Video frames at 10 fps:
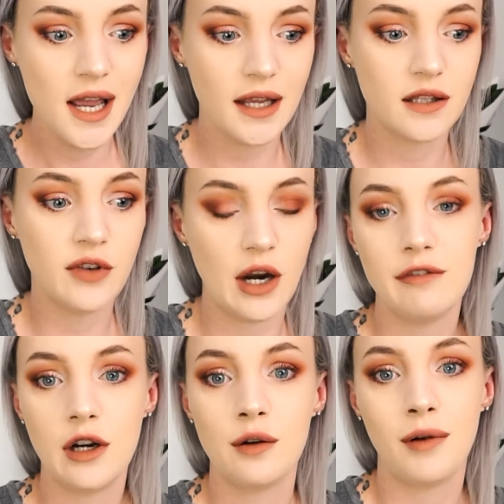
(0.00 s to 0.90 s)
It's very,
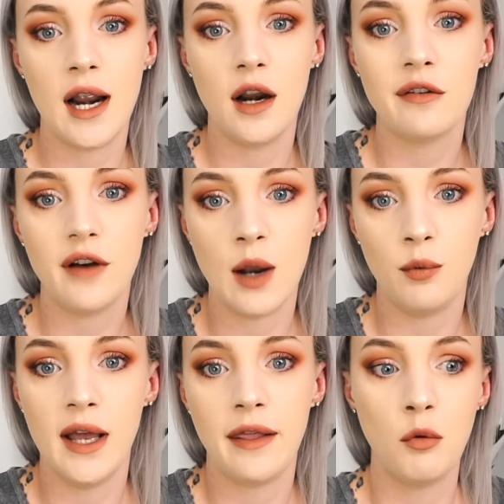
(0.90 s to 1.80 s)
very rare if I
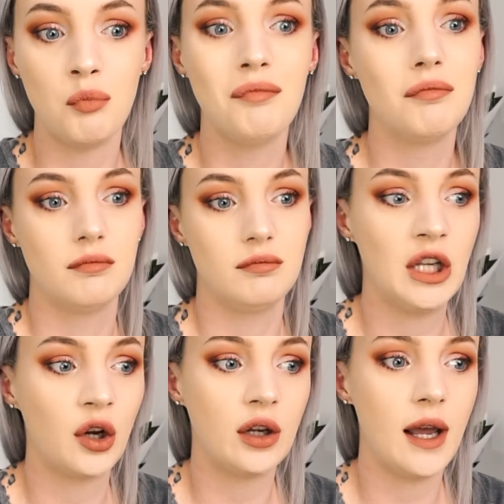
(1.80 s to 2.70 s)
wear them, you know,